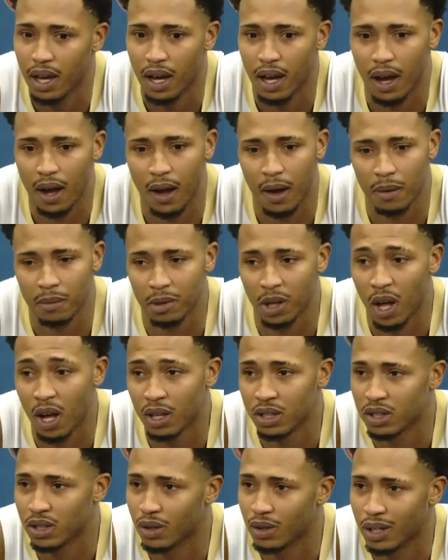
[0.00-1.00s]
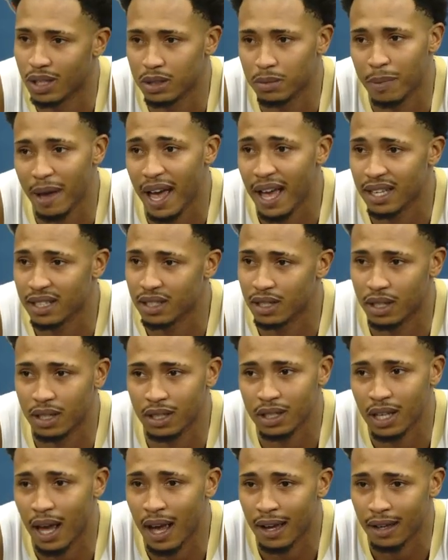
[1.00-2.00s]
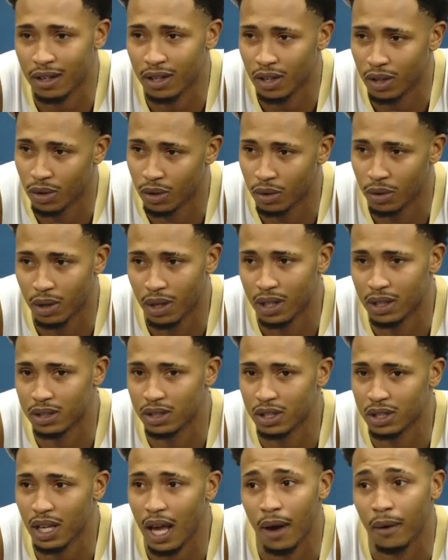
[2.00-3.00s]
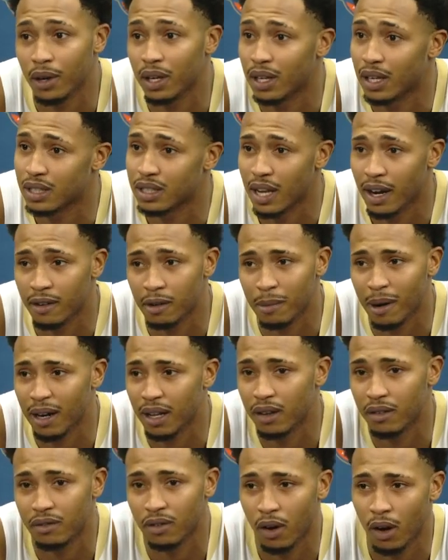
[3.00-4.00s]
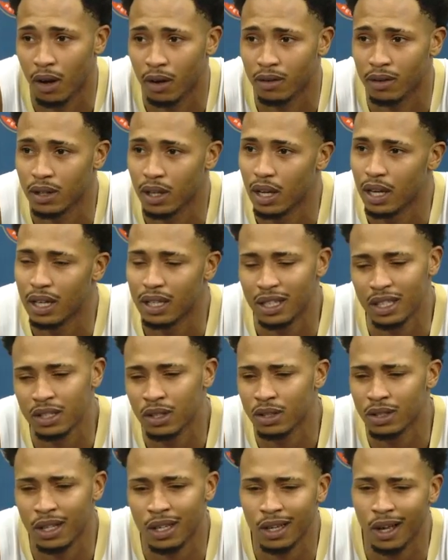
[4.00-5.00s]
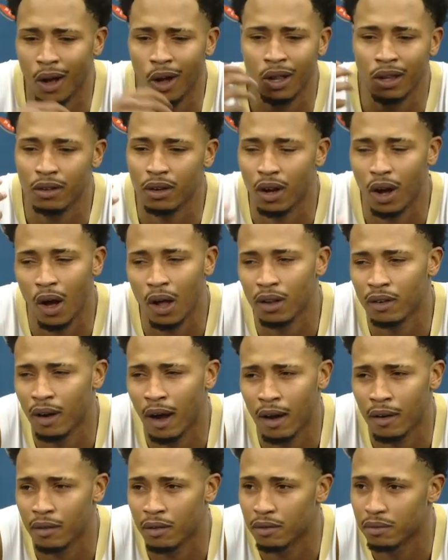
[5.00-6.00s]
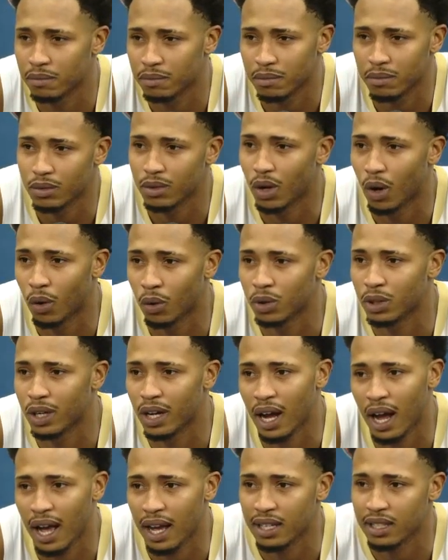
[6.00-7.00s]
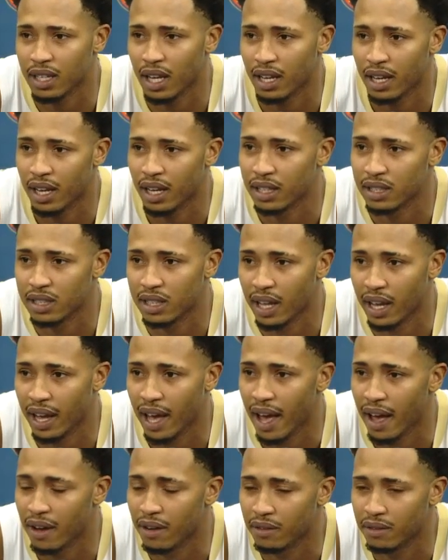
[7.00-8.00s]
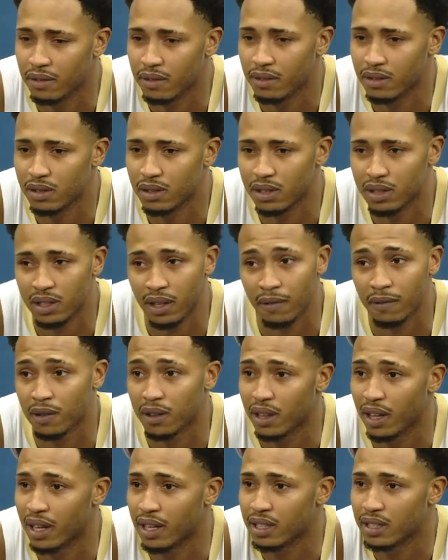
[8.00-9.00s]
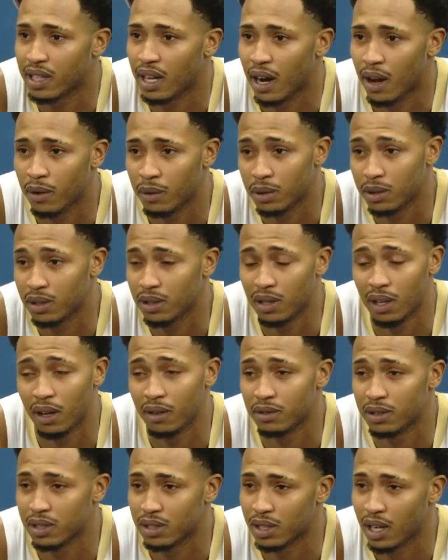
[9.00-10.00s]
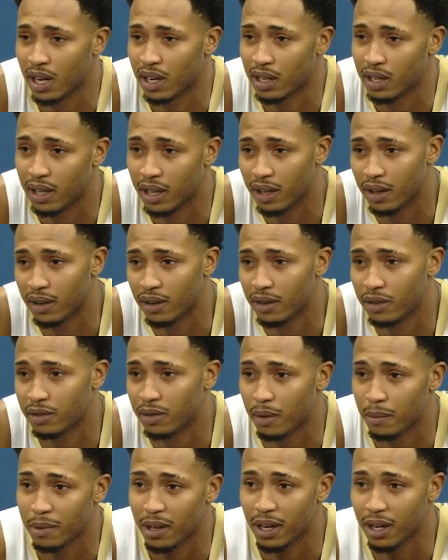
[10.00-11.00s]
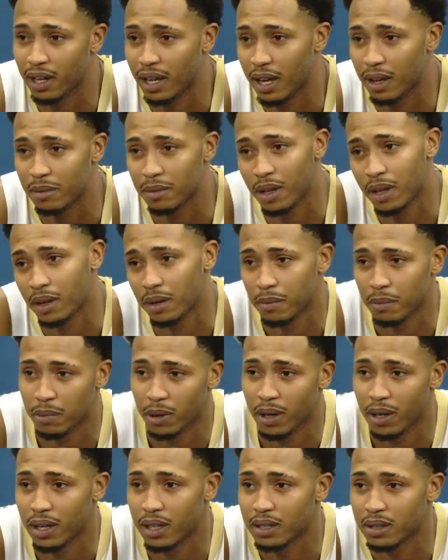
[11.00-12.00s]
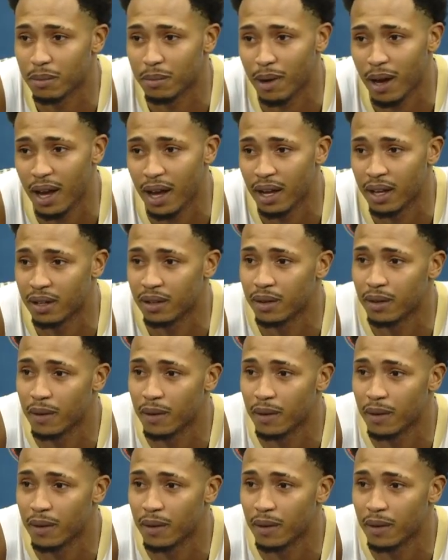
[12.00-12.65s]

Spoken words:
Lonzo, his passing, his IQ, and just how he gets everybody involved. All of our older guys, I guess, they have different things that I would love to try to get from their game and put it into mine.